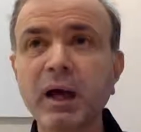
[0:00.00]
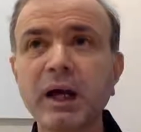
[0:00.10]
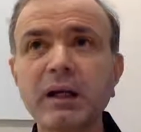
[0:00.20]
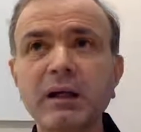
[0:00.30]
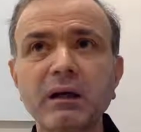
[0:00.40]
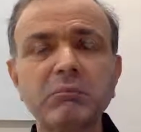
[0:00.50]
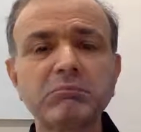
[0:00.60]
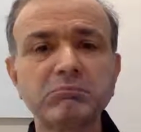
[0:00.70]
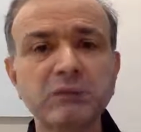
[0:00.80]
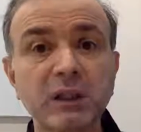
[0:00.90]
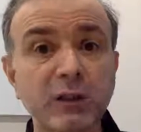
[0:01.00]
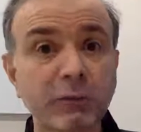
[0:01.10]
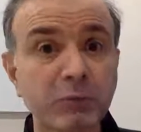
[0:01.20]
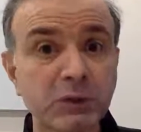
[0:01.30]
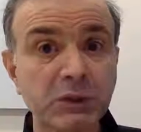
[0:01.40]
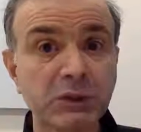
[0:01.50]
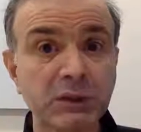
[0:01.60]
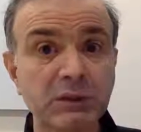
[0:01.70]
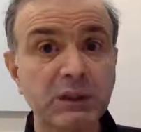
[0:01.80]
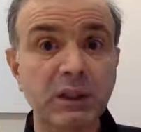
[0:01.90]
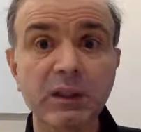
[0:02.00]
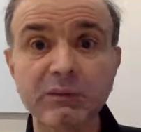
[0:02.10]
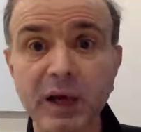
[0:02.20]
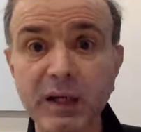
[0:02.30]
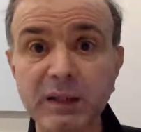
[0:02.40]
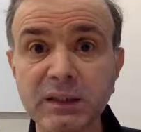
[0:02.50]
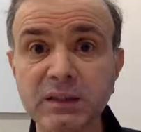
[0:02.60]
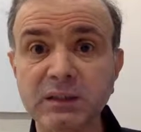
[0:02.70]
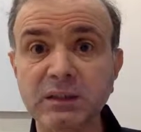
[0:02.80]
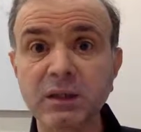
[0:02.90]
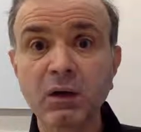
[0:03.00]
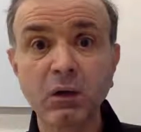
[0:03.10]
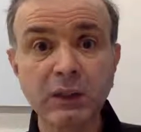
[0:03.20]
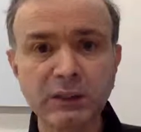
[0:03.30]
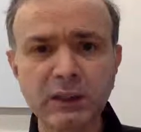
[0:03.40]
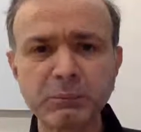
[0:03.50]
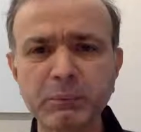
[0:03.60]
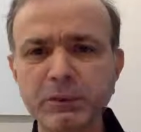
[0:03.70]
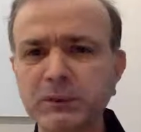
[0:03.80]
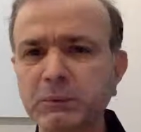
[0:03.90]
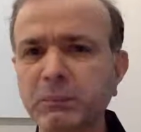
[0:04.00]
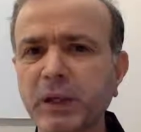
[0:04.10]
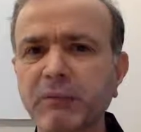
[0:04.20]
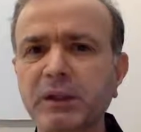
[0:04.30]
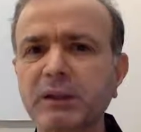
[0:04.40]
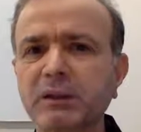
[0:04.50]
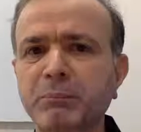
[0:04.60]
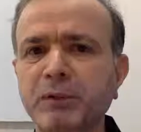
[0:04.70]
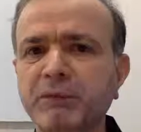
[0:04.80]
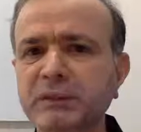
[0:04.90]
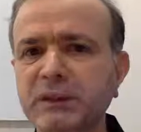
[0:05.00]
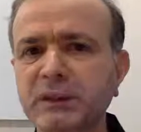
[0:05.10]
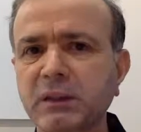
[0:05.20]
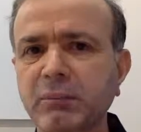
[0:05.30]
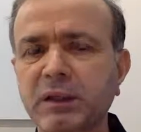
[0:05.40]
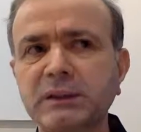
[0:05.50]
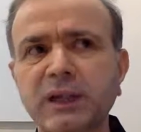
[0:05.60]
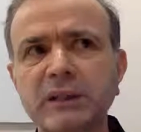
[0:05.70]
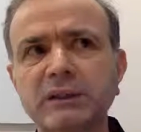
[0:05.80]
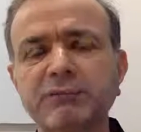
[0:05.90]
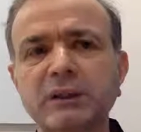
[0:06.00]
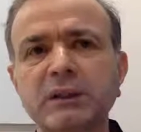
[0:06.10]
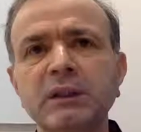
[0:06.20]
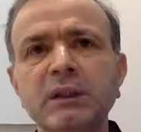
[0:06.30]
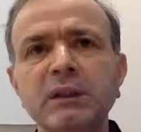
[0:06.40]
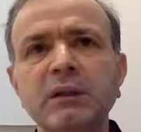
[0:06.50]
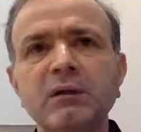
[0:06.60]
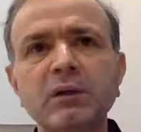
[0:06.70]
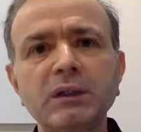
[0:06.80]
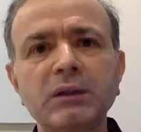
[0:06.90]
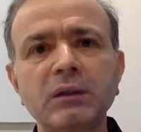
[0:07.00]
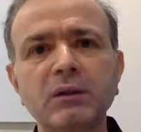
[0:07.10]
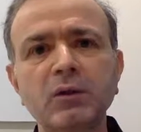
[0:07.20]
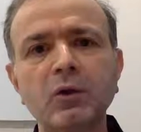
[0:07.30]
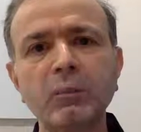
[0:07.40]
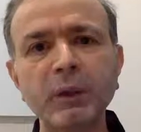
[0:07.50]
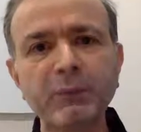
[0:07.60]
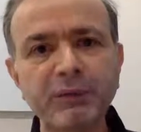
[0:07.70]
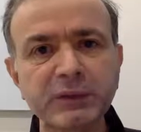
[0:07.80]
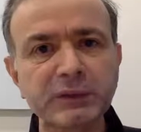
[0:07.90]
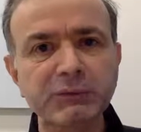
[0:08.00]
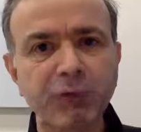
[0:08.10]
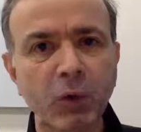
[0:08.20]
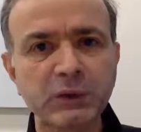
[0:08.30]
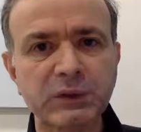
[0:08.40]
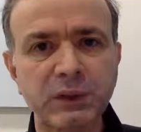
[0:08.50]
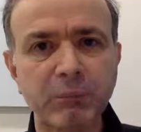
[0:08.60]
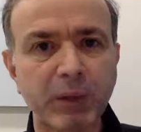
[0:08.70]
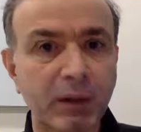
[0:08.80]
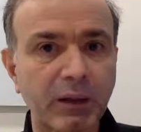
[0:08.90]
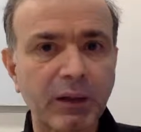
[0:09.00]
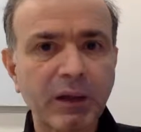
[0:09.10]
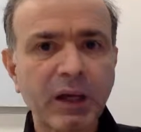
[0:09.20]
and children of musicians, children of artists, only these people seem to be having the profession in their blood. It's as if only the noble profession flows in the blood.